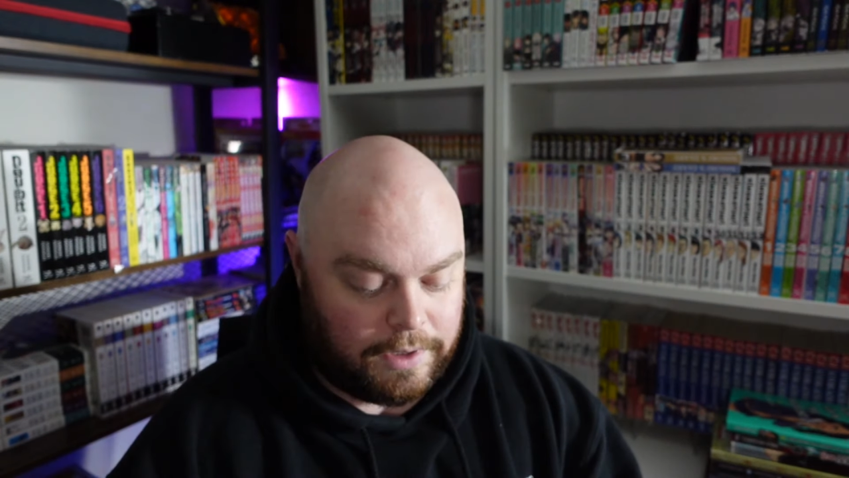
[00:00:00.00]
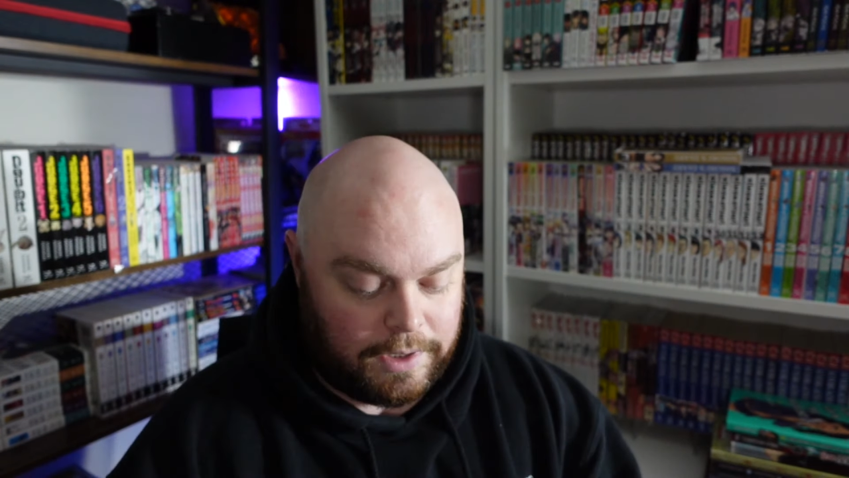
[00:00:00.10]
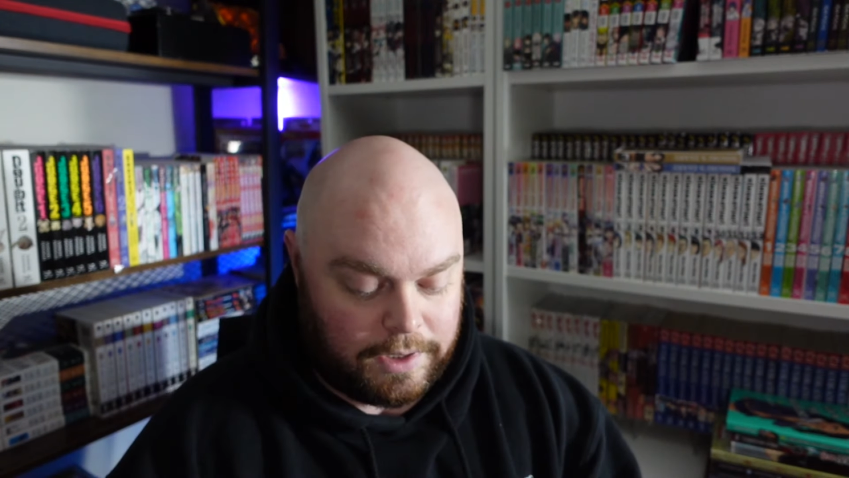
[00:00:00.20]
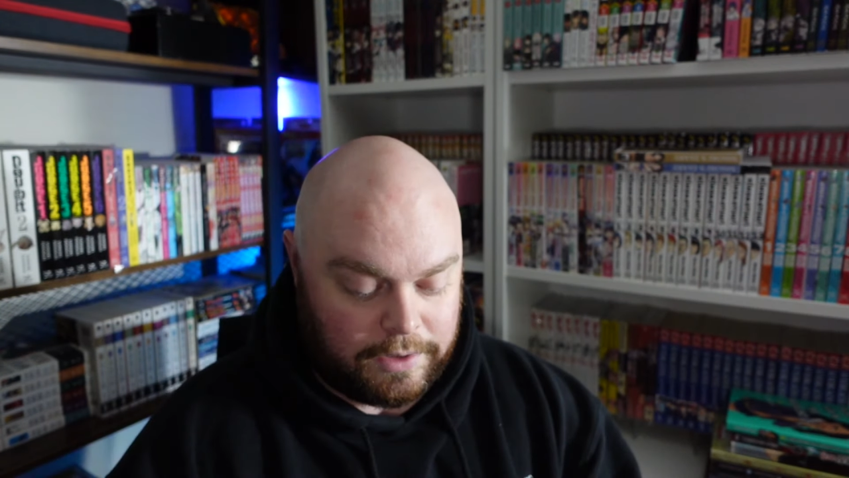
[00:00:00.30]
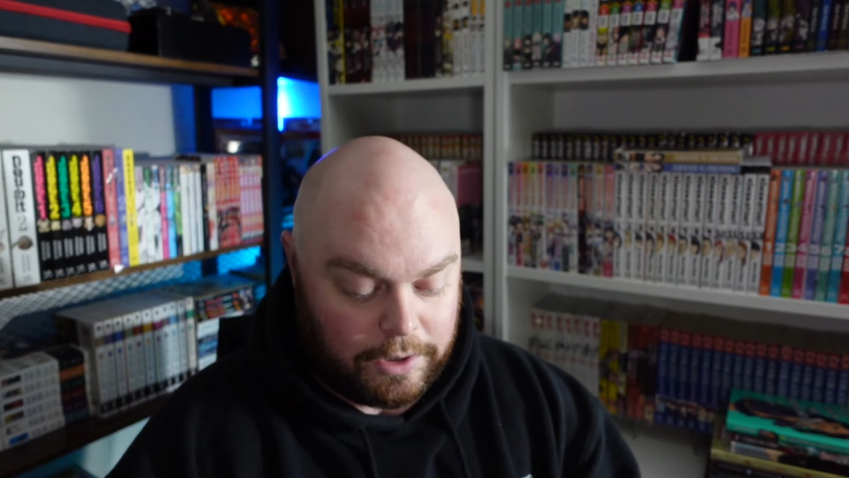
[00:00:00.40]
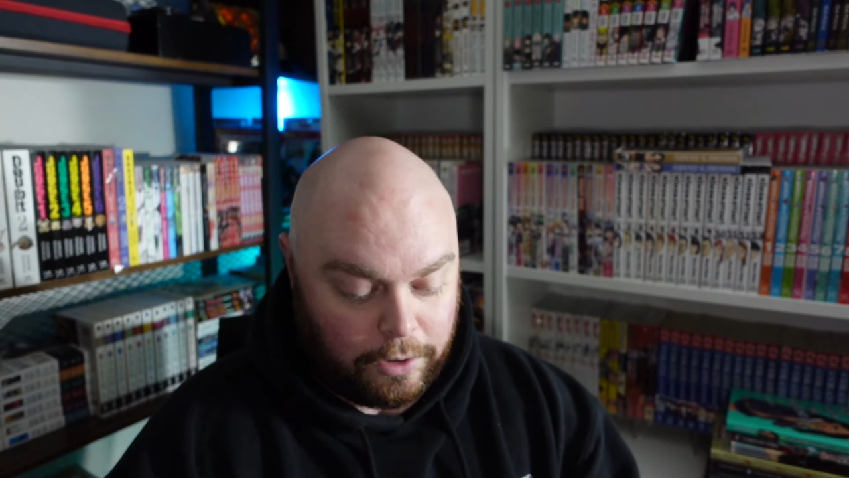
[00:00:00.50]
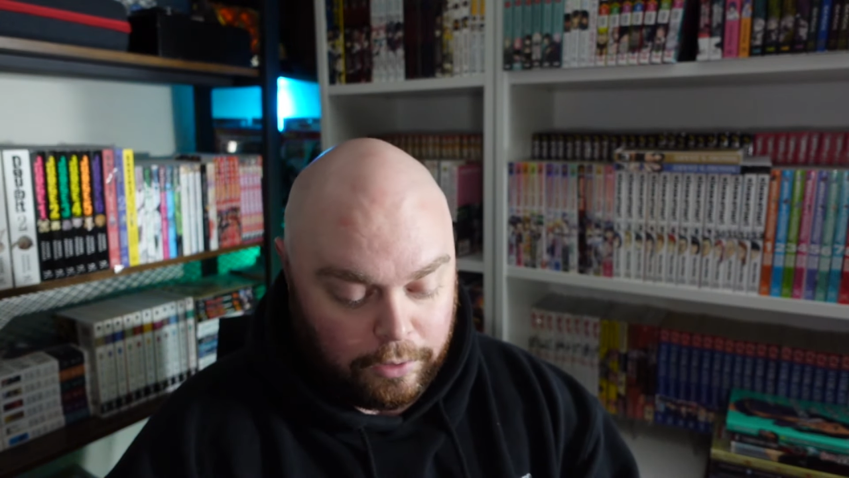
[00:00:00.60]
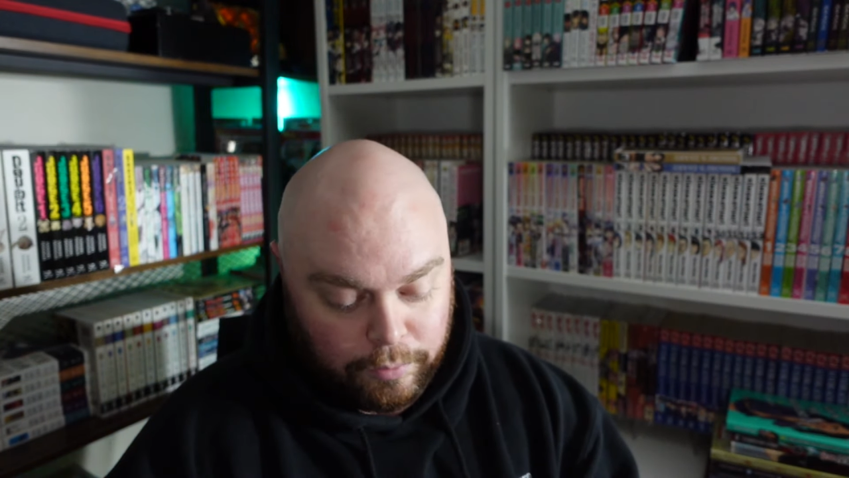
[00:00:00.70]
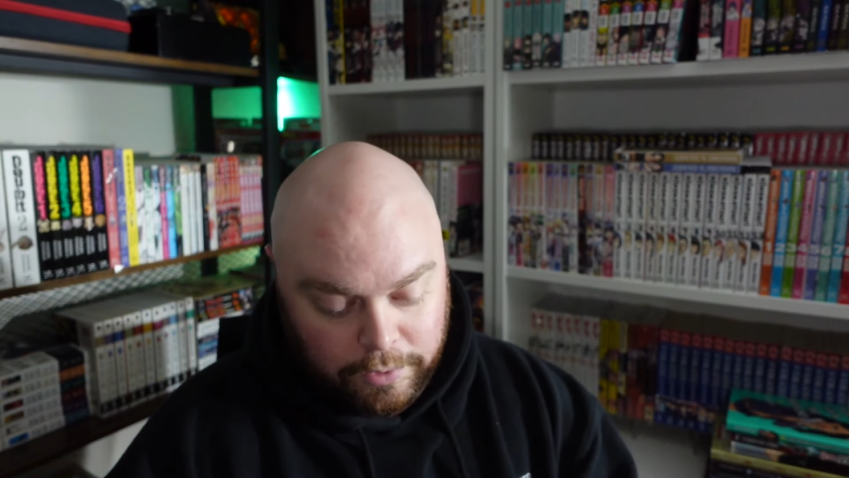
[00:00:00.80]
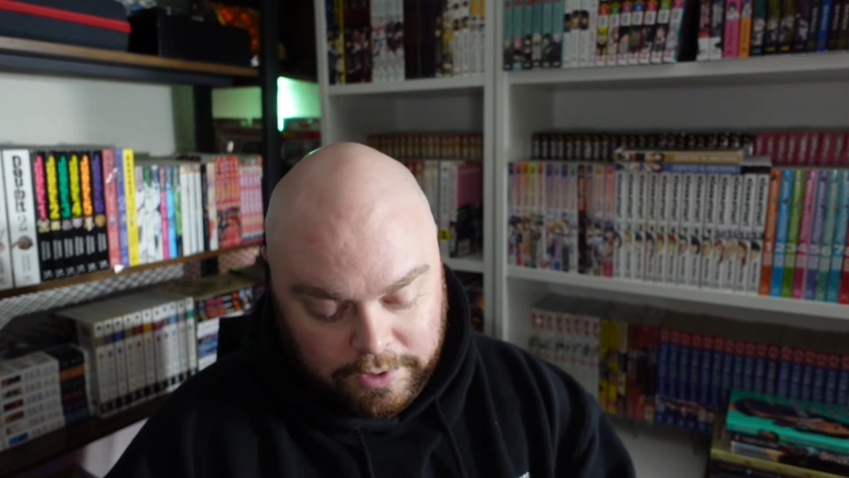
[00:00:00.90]
and the
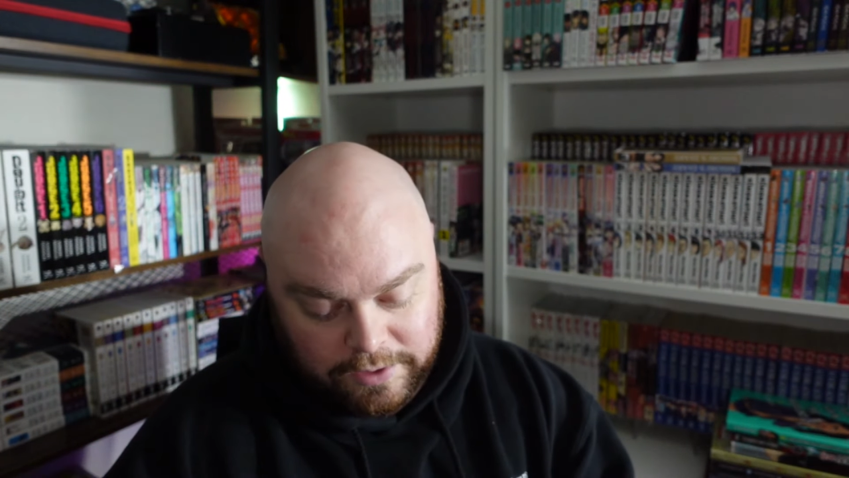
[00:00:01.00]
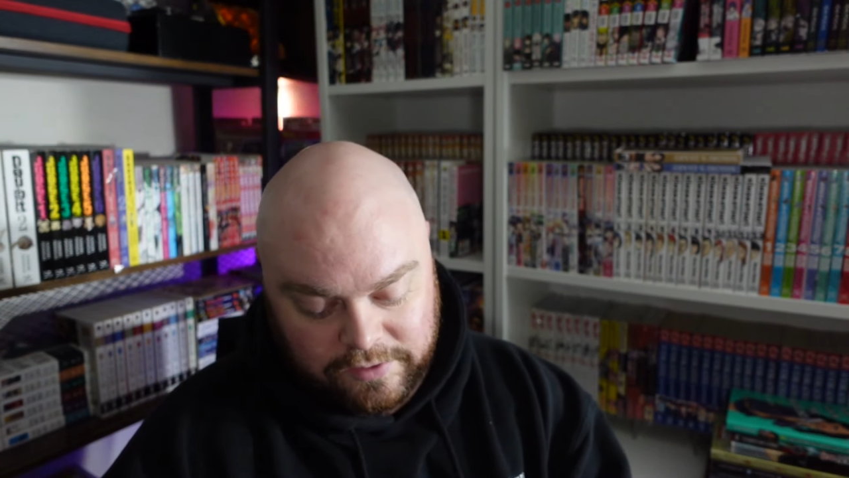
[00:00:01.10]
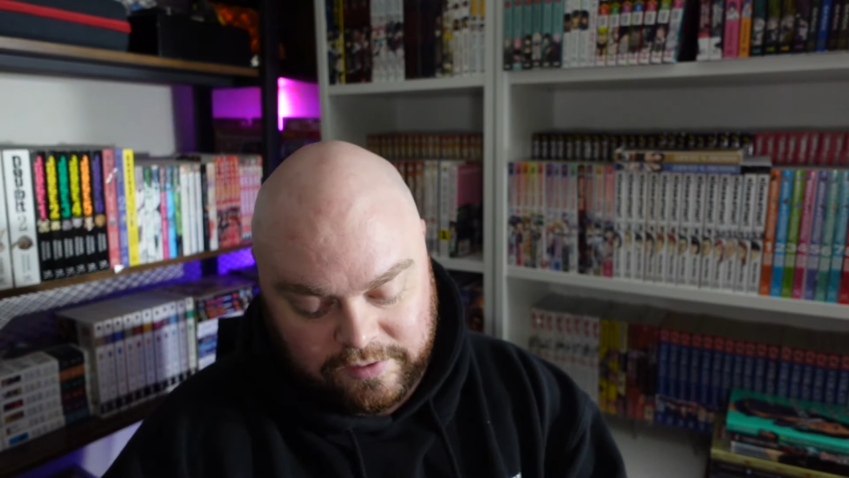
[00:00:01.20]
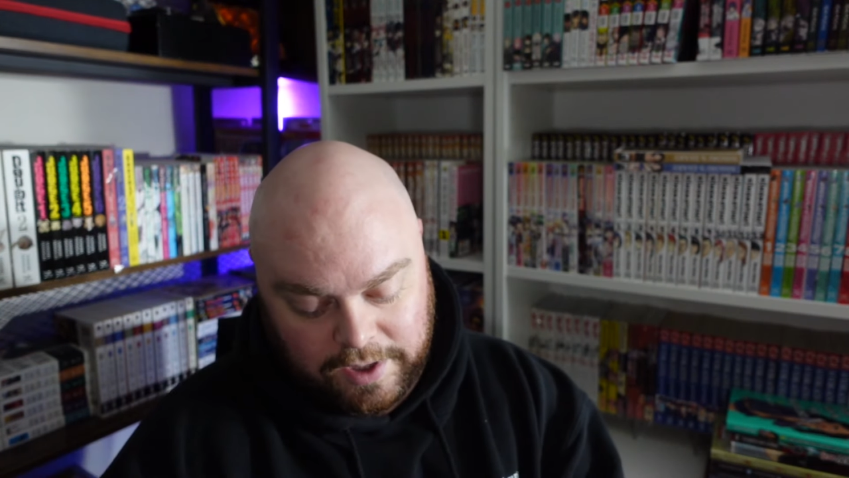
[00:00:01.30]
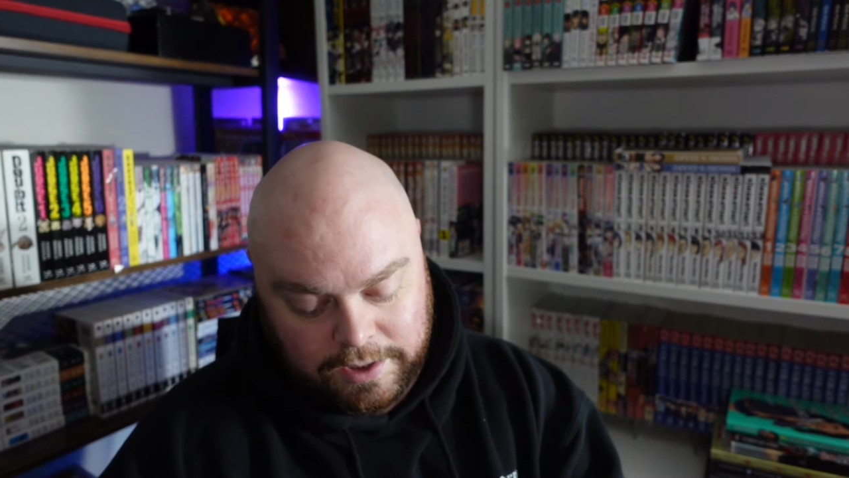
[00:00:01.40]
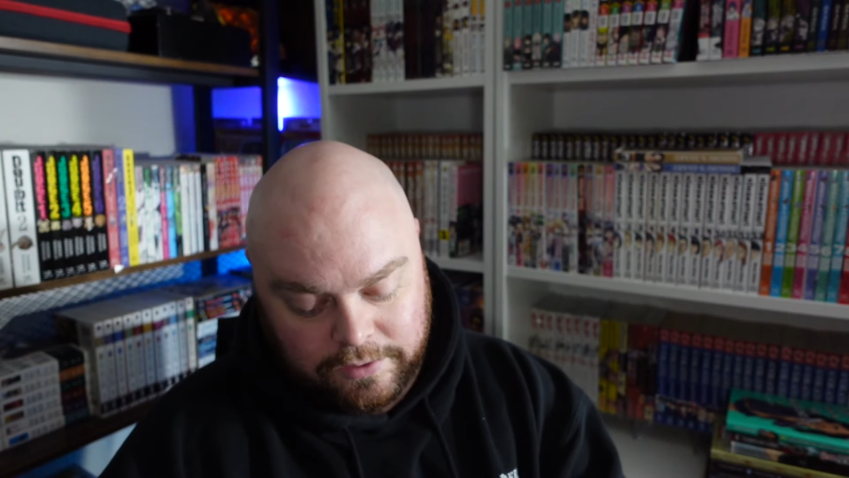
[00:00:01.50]
artwork inside